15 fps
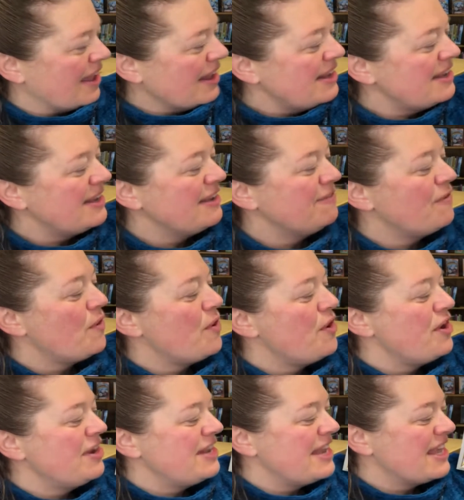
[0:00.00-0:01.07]
hunting
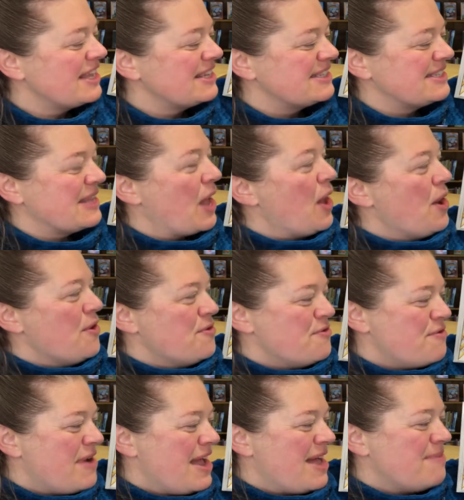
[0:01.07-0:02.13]
for ducks,
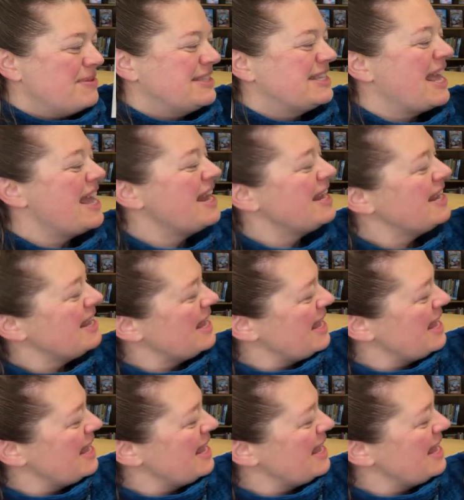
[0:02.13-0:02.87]
rabbits and